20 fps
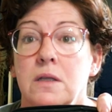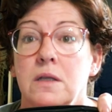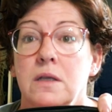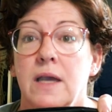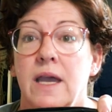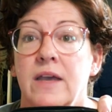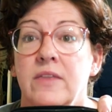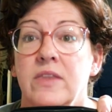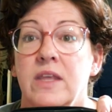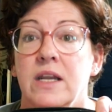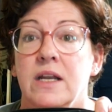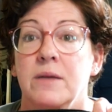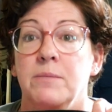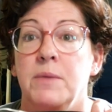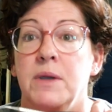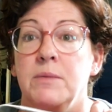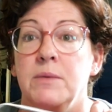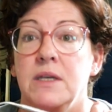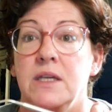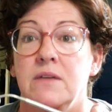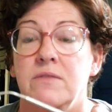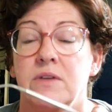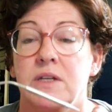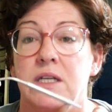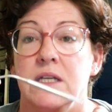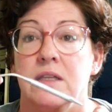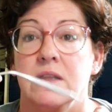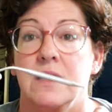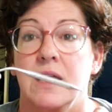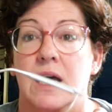And then maybe even
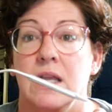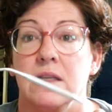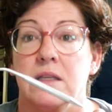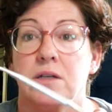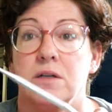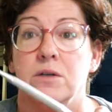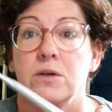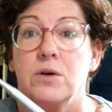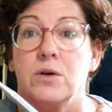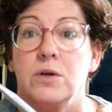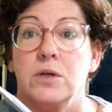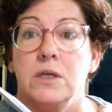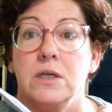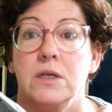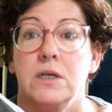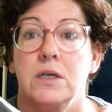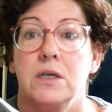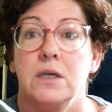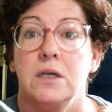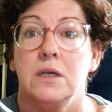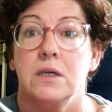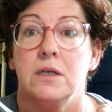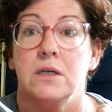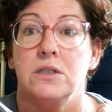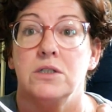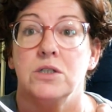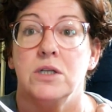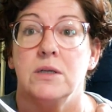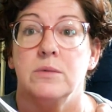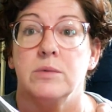in that little crook, because
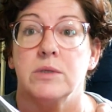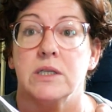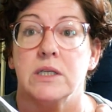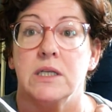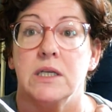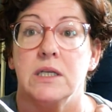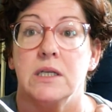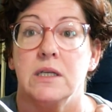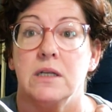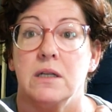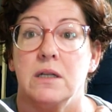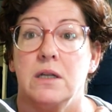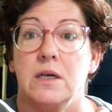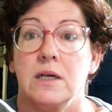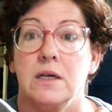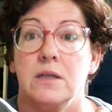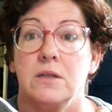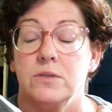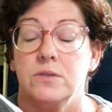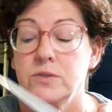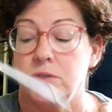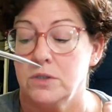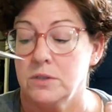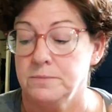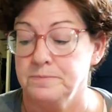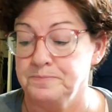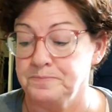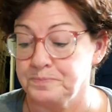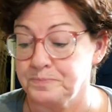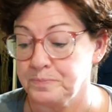you're able to get in a lot closer.
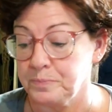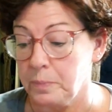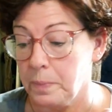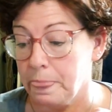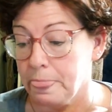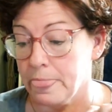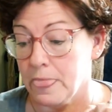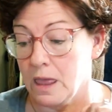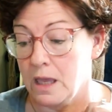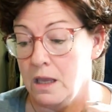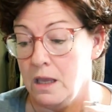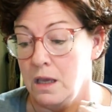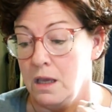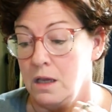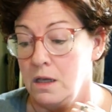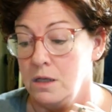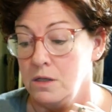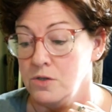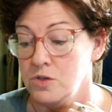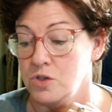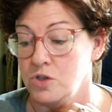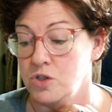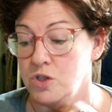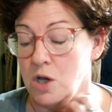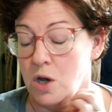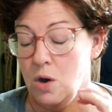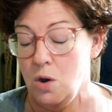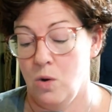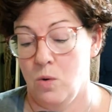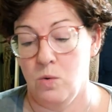
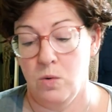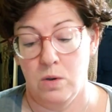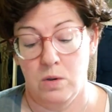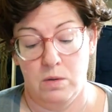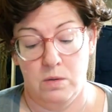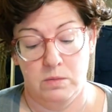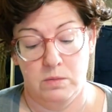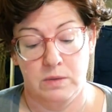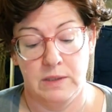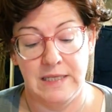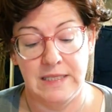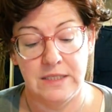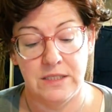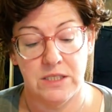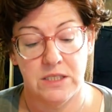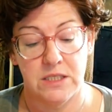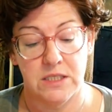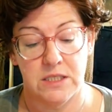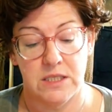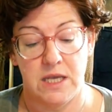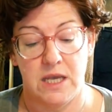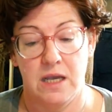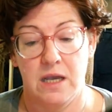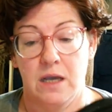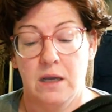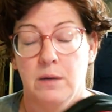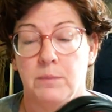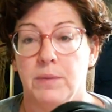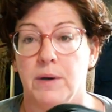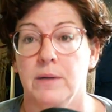So, needless to say, I
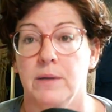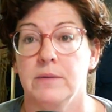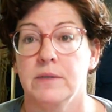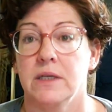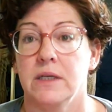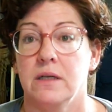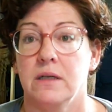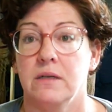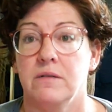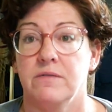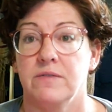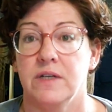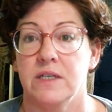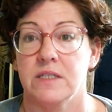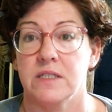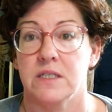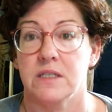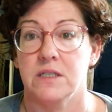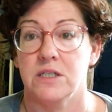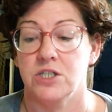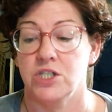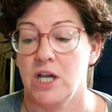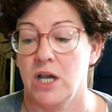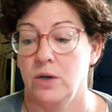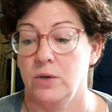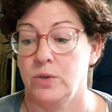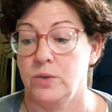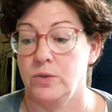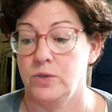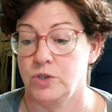am probably going to invest in the
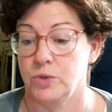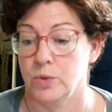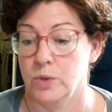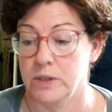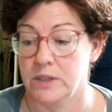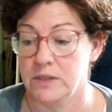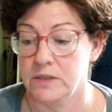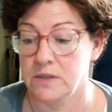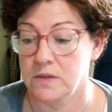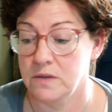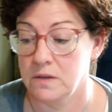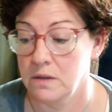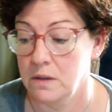Chagoo shorties.